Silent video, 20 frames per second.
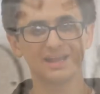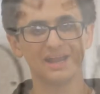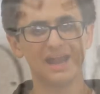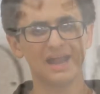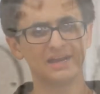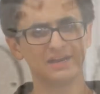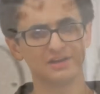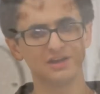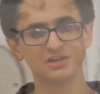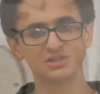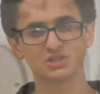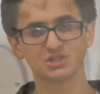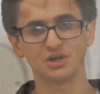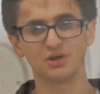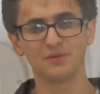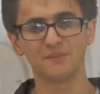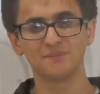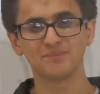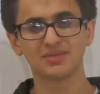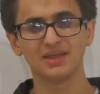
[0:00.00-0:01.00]
In a
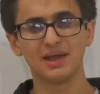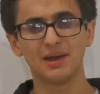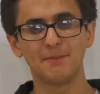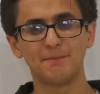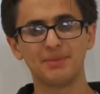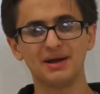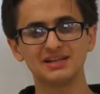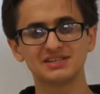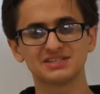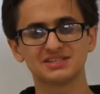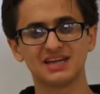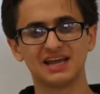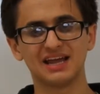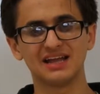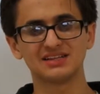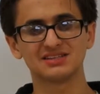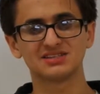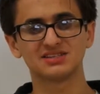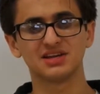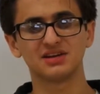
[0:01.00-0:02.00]
nutshell, PET
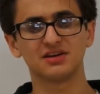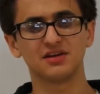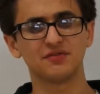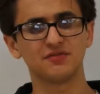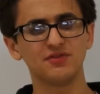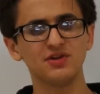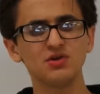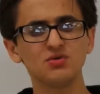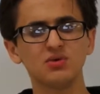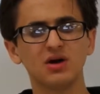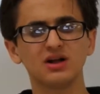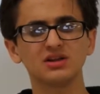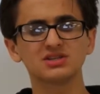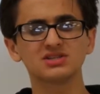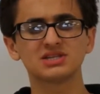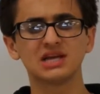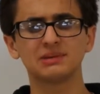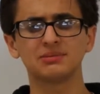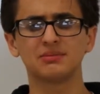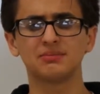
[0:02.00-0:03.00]
scans send a few
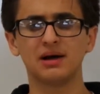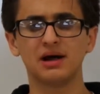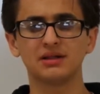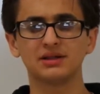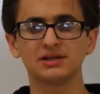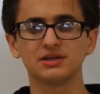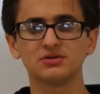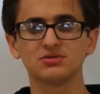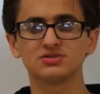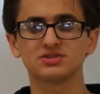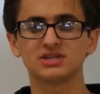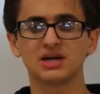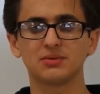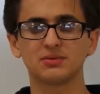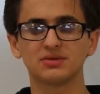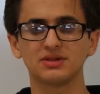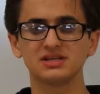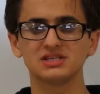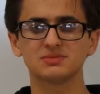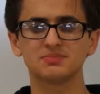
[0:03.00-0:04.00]
unstable molecules that
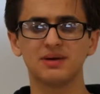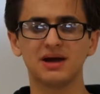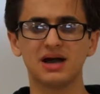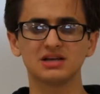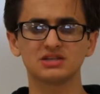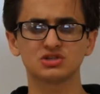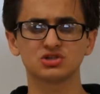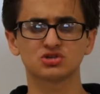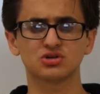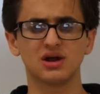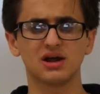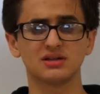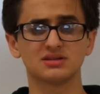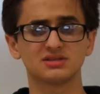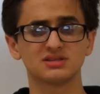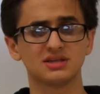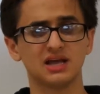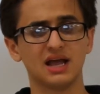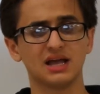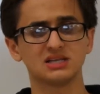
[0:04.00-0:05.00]
release positrons
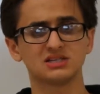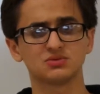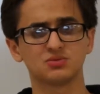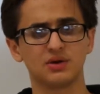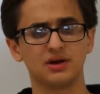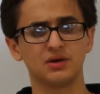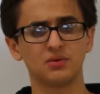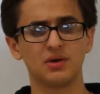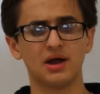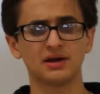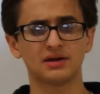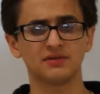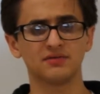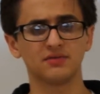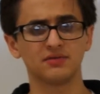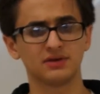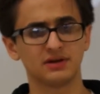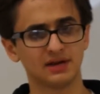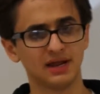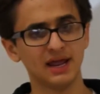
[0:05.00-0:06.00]
as radioactive
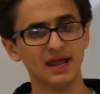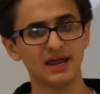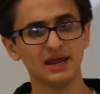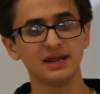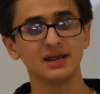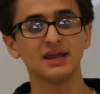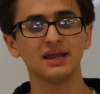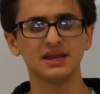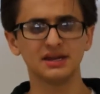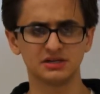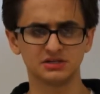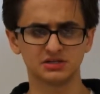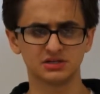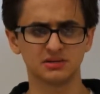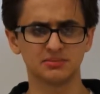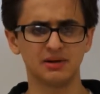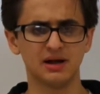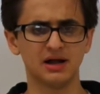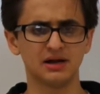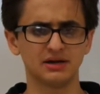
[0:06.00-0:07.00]
decay into the
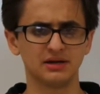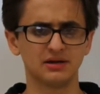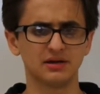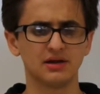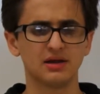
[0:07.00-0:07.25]
body.